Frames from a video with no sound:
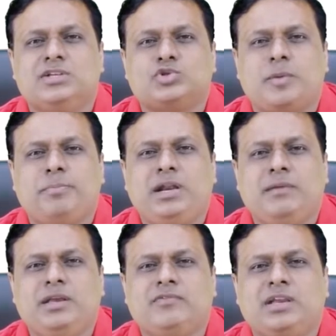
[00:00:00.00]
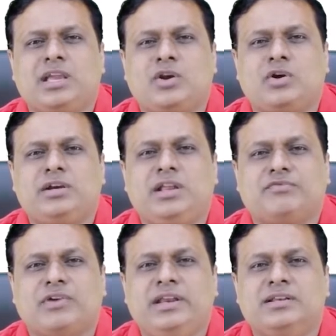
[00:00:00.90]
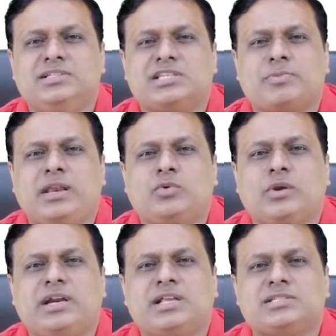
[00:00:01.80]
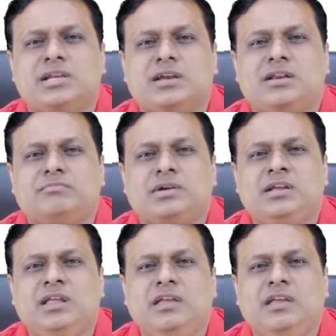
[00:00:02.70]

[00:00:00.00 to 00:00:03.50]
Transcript: So epidemic we cannot define just by looking at a single number